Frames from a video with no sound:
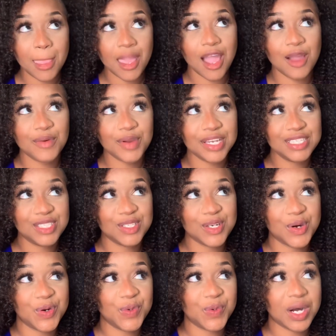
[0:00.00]
All right,
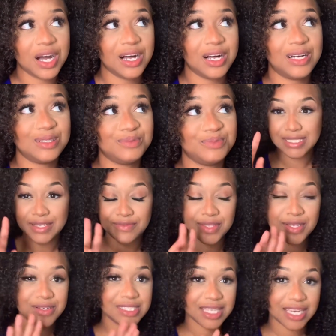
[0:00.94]
so um, if
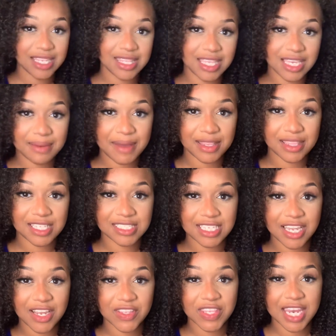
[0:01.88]
there's anything about this
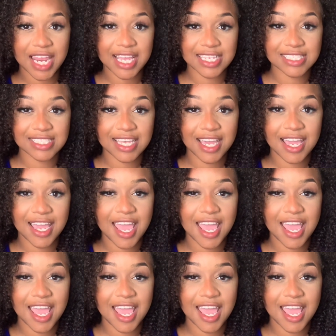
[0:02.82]
hair that I can say